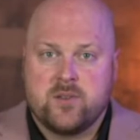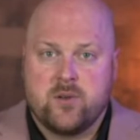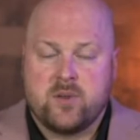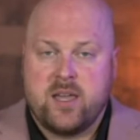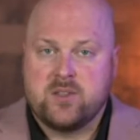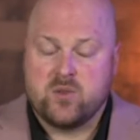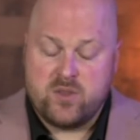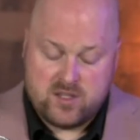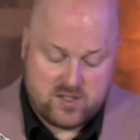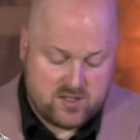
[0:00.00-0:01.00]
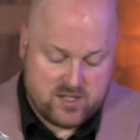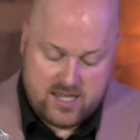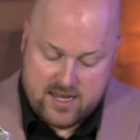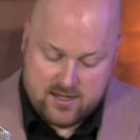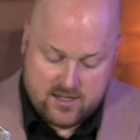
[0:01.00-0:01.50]
Okay, so this is,
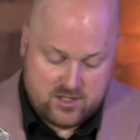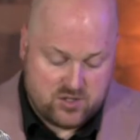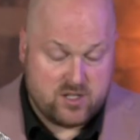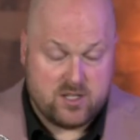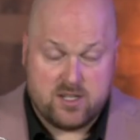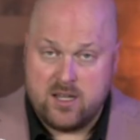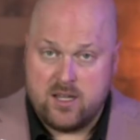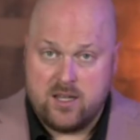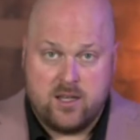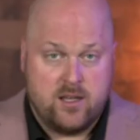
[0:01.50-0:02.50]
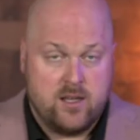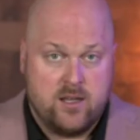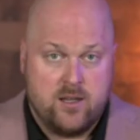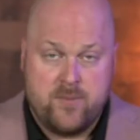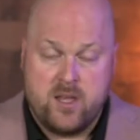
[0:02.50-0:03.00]
again, it's just
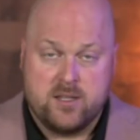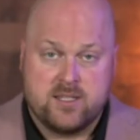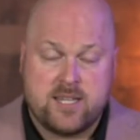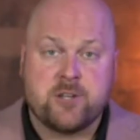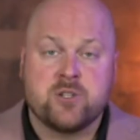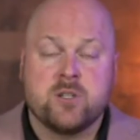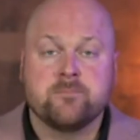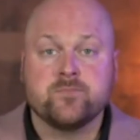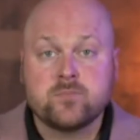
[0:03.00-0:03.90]
a section